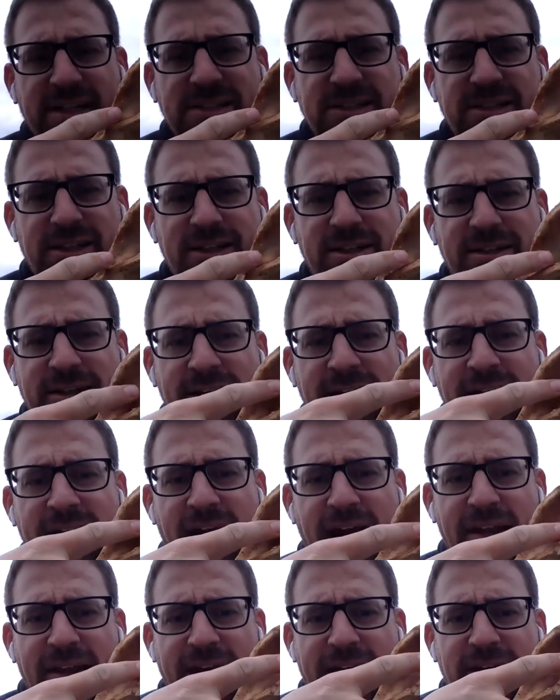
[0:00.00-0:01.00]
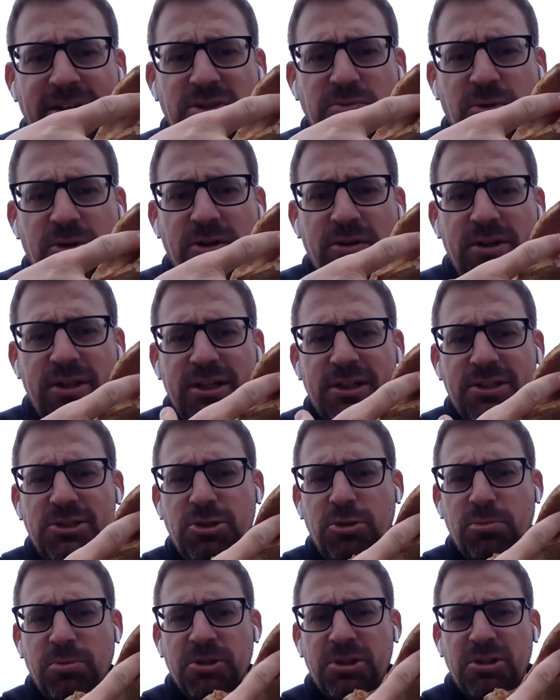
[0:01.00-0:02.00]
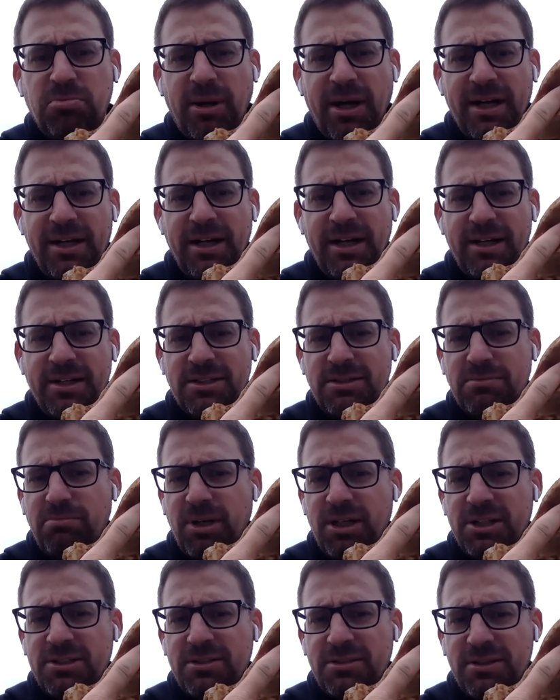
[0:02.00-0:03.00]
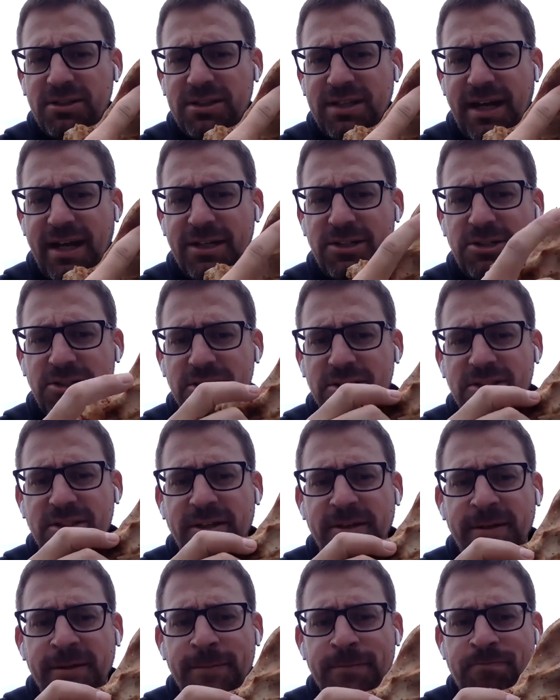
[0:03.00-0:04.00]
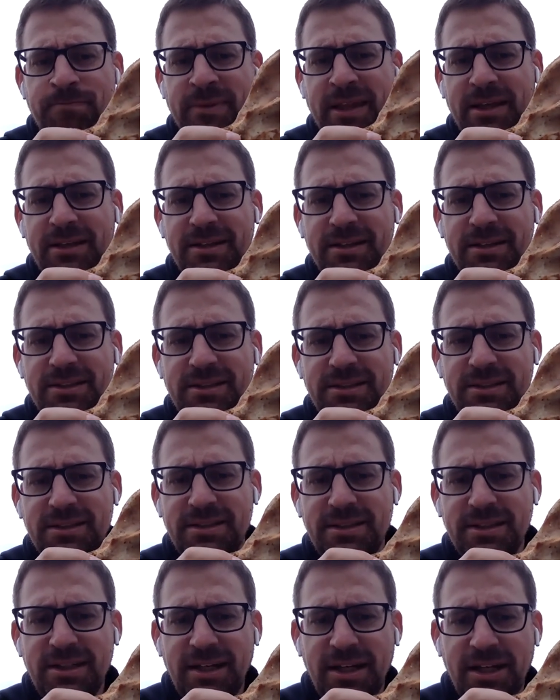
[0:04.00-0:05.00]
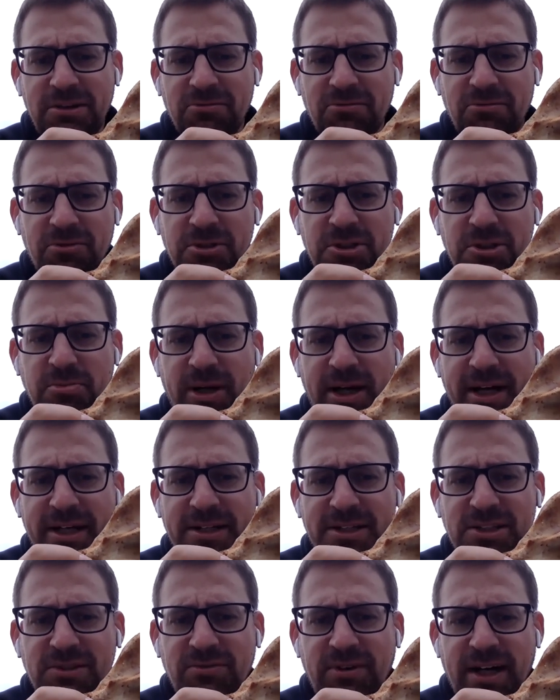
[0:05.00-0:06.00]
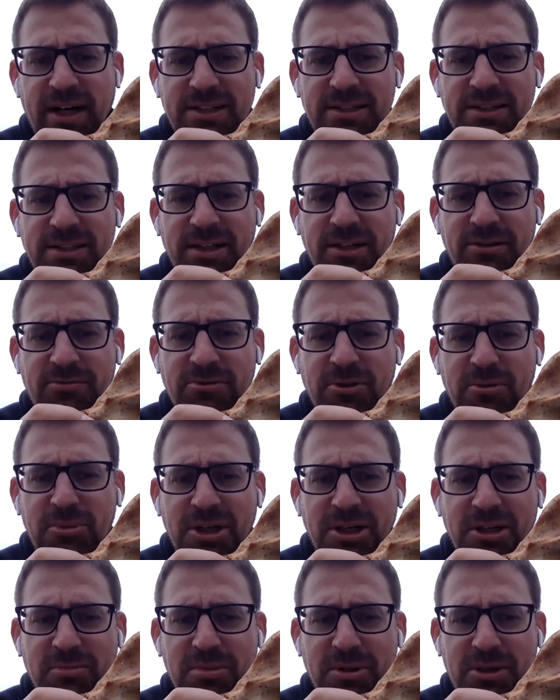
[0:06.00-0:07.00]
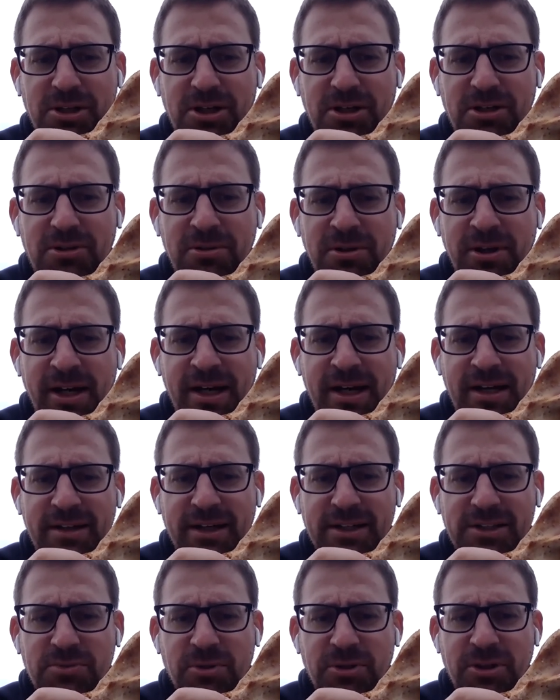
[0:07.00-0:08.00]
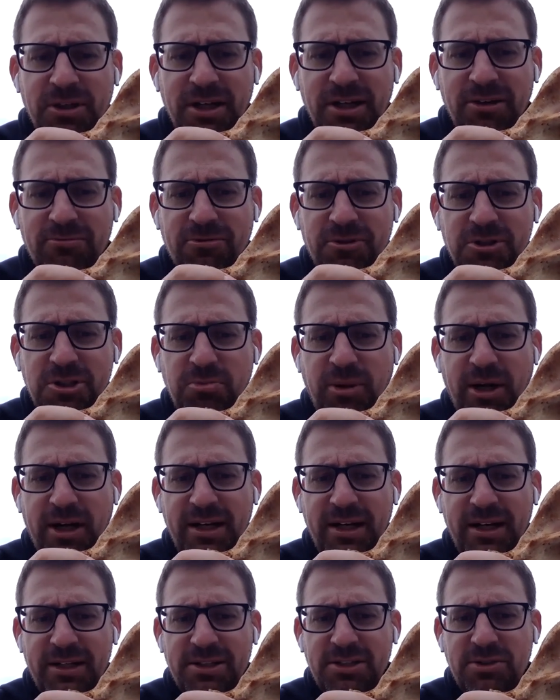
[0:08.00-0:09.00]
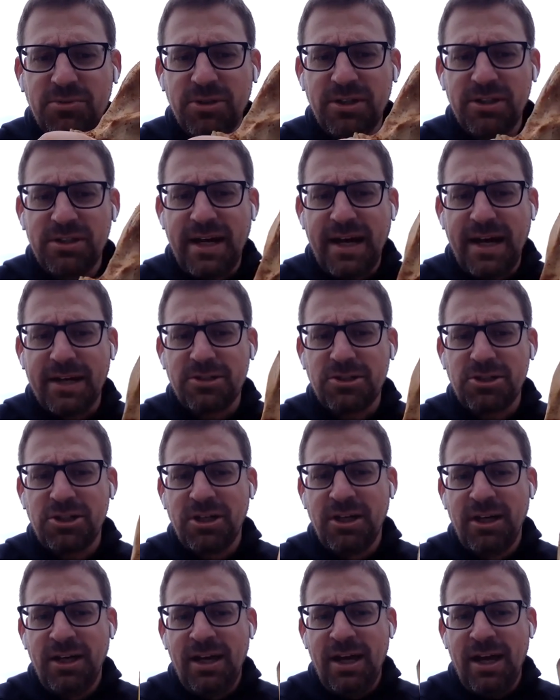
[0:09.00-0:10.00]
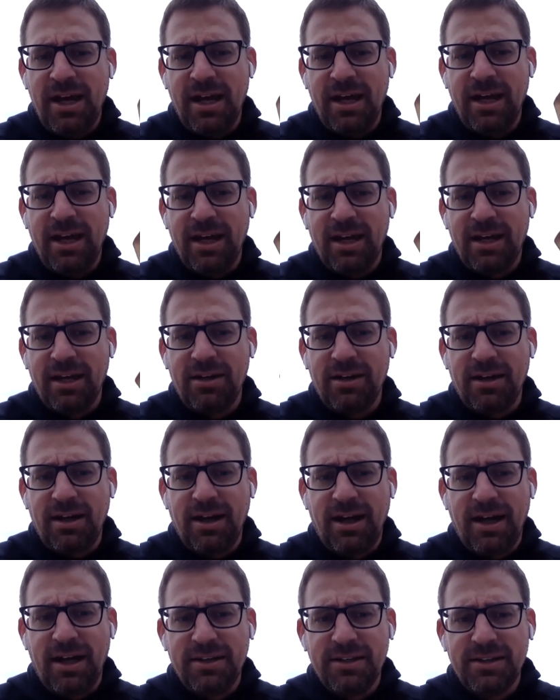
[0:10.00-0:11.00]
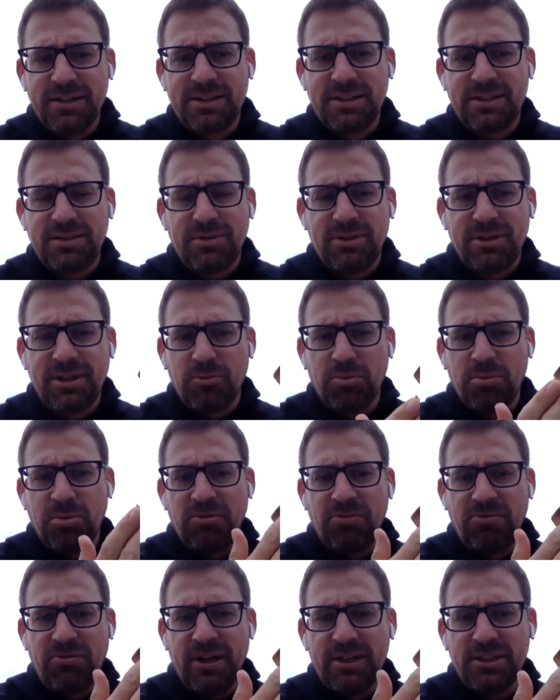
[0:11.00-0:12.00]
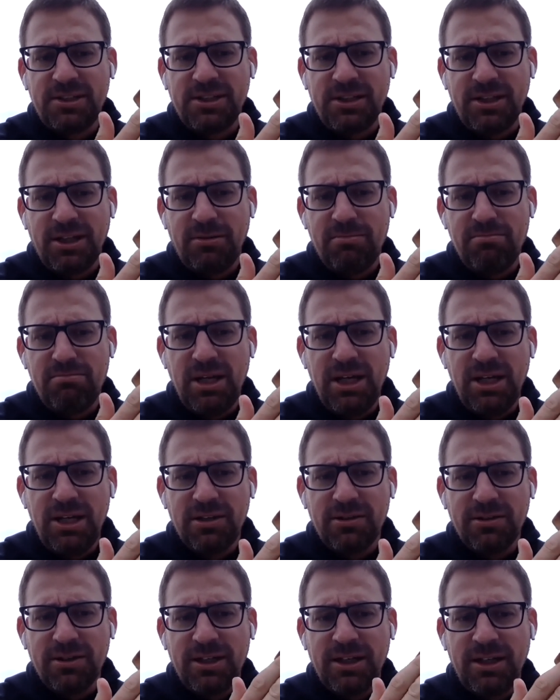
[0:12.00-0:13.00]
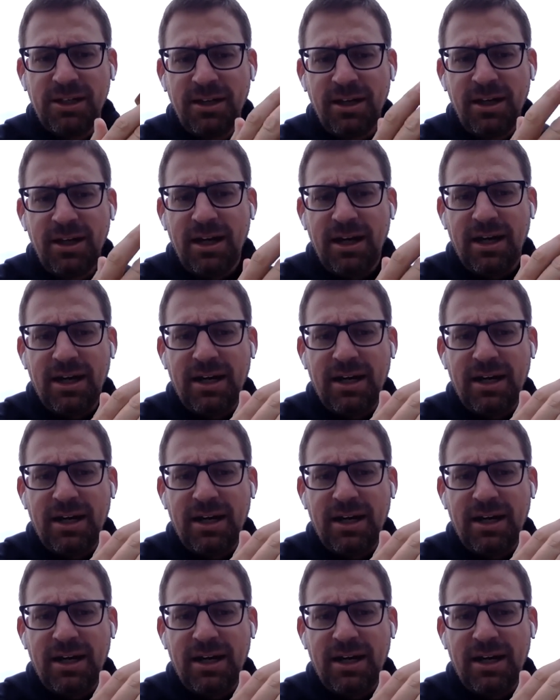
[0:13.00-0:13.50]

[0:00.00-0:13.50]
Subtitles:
fossa, and that is where the supraspinatus muscle attaches. This is the infraspinous fossa, infra meaning below. That's where the infraspinatus would attach. And on this that would be facing medially,